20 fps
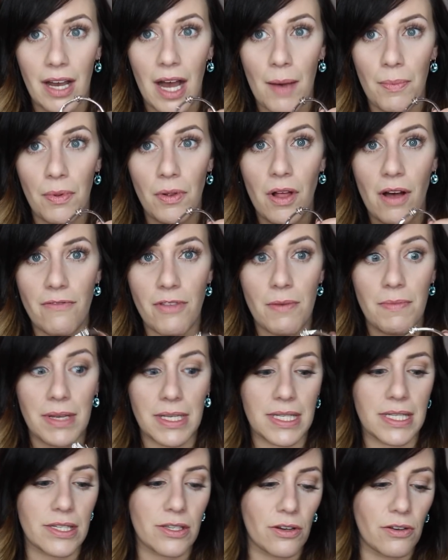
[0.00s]
a couple of them
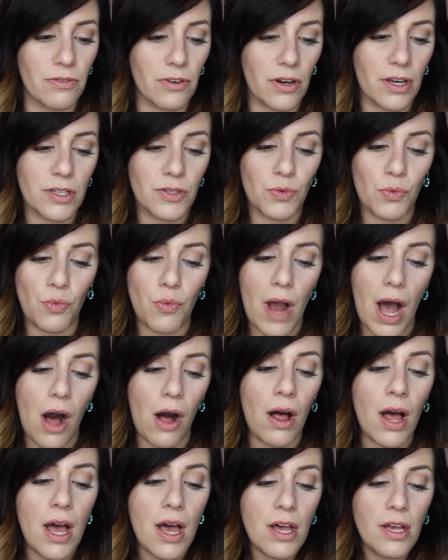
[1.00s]
in silver as
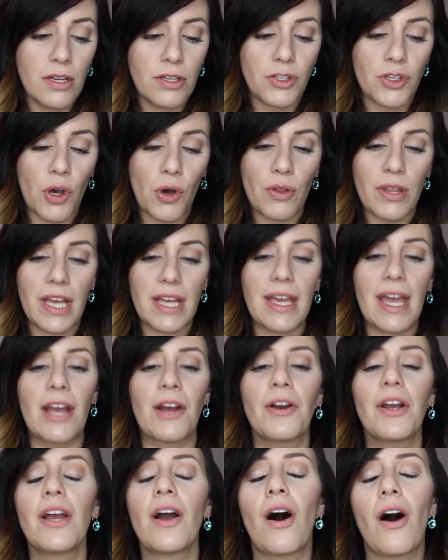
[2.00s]
well. So they
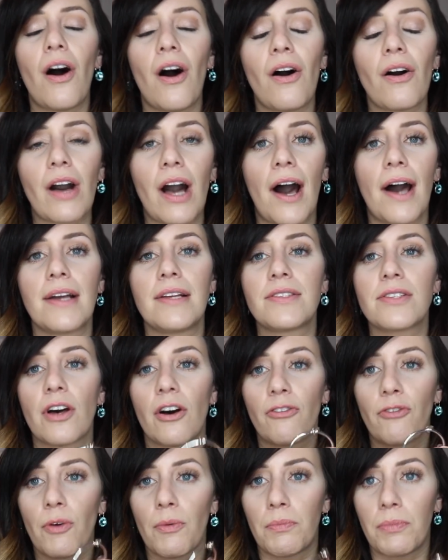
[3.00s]
carry all kinds
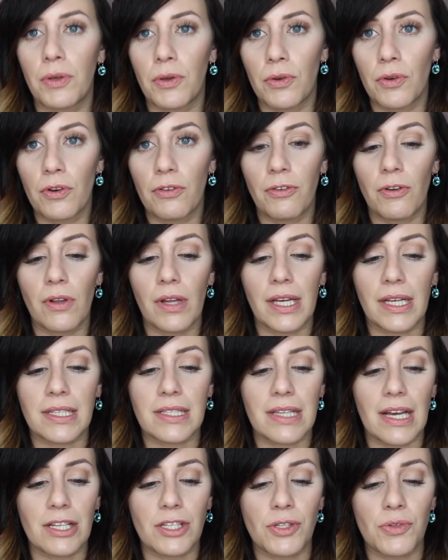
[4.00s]
of beautiful
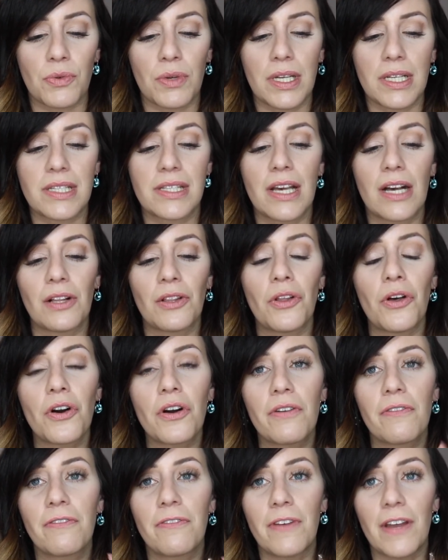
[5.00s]
accessories that
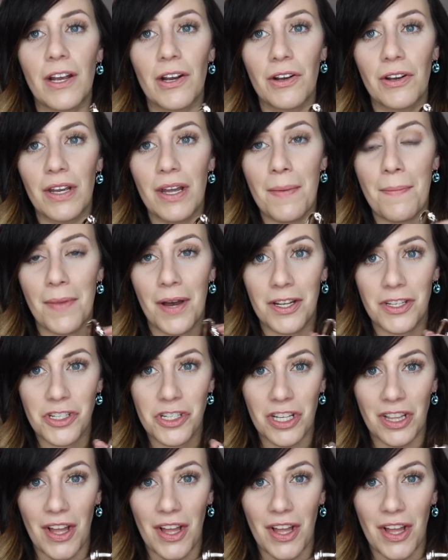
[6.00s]
look very much